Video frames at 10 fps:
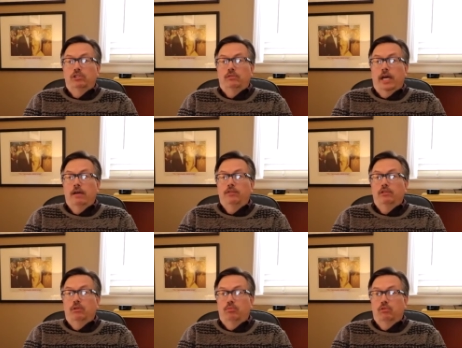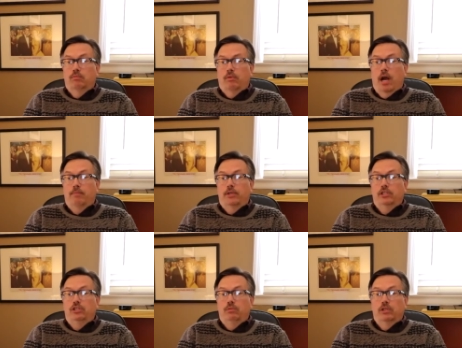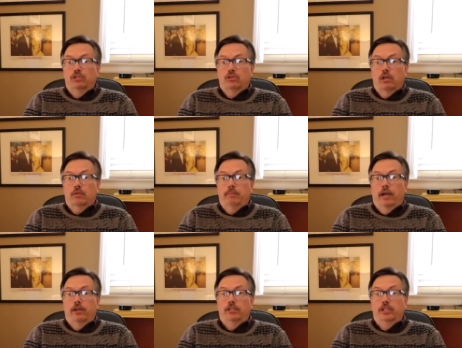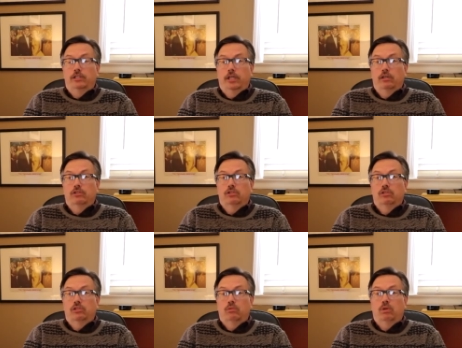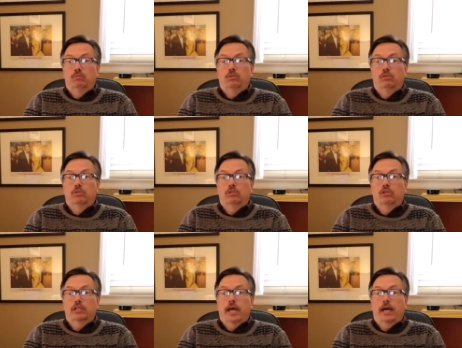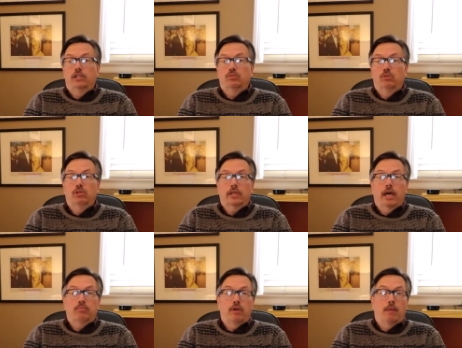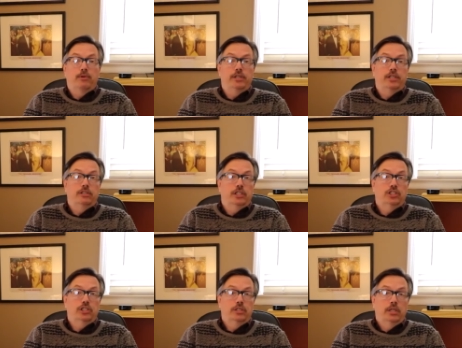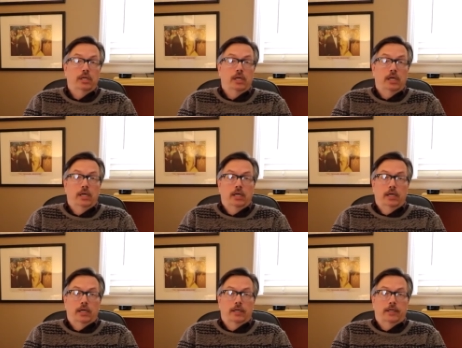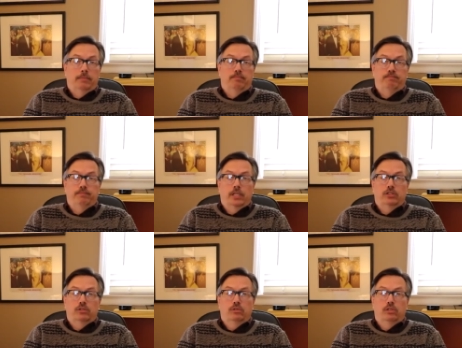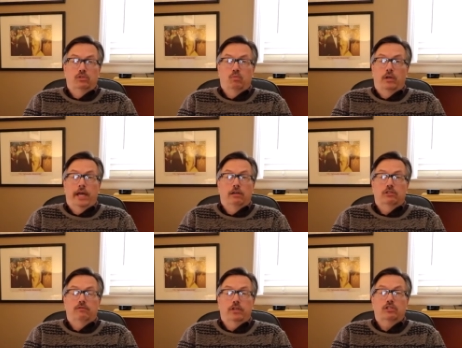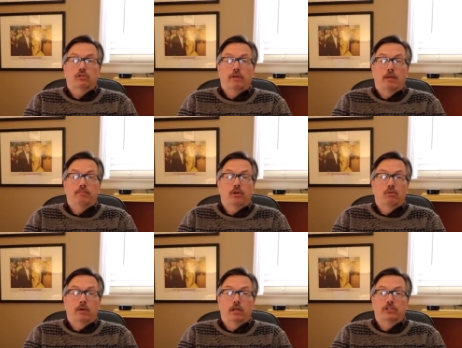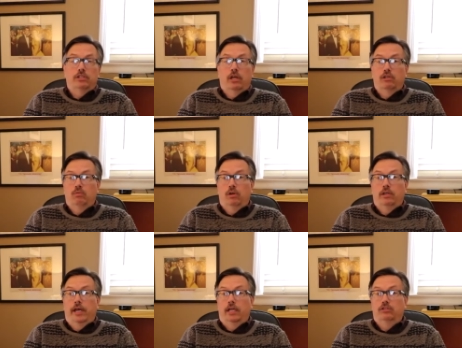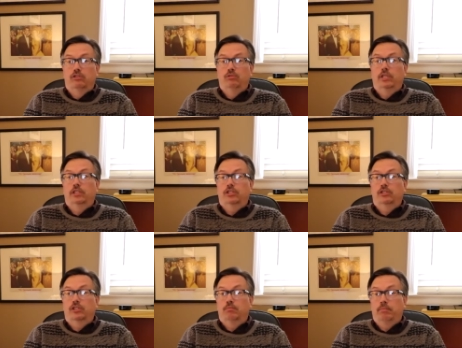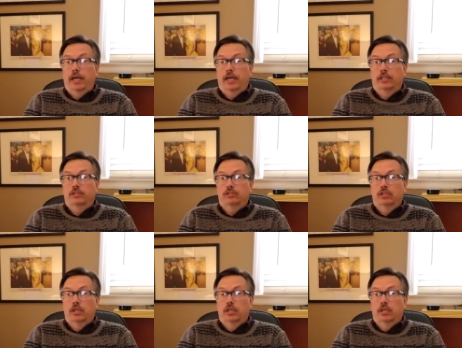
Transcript: you have your pool of properties, you want to start comparing details. So what we'll look at property condition. There's one house fixer-upper, whereas another one has new kitchens and baths.